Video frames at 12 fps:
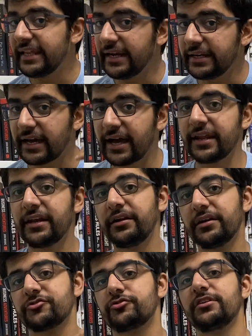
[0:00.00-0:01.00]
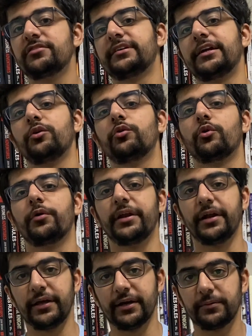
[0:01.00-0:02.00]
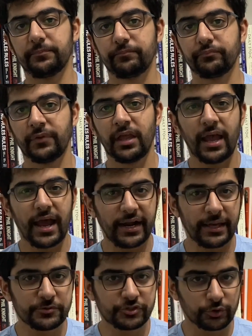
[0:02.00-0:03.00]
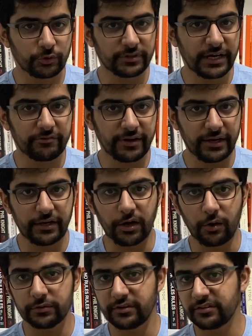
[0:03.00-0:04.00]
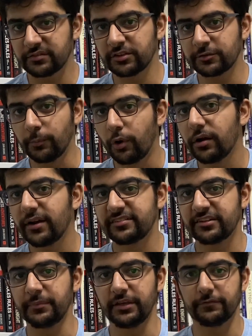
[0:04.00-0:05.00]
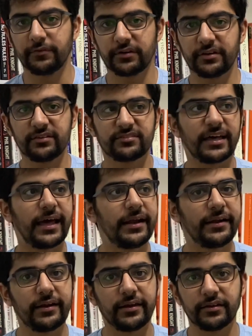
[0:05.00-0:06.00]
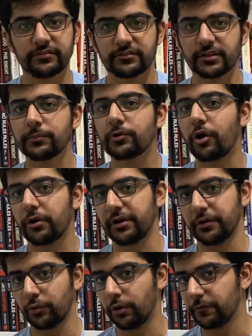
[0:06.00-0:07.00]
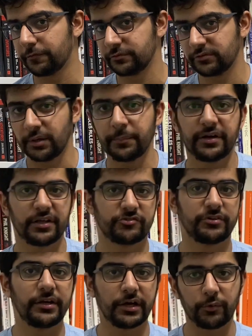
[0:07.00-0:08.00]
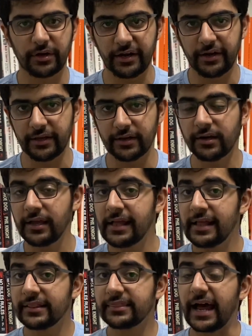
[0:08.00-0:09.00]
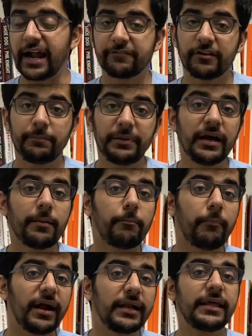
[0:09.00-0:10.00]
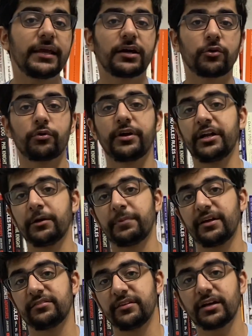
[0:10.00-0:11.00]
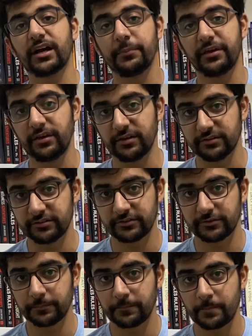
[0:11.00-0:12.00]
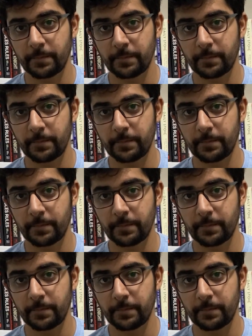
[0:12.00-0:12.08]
the entire industry is set to grow in India. And I'm sure that right now there is a small SME working silently in some corner of some industrial town in India that will be a multi crore enterprise in the coming years.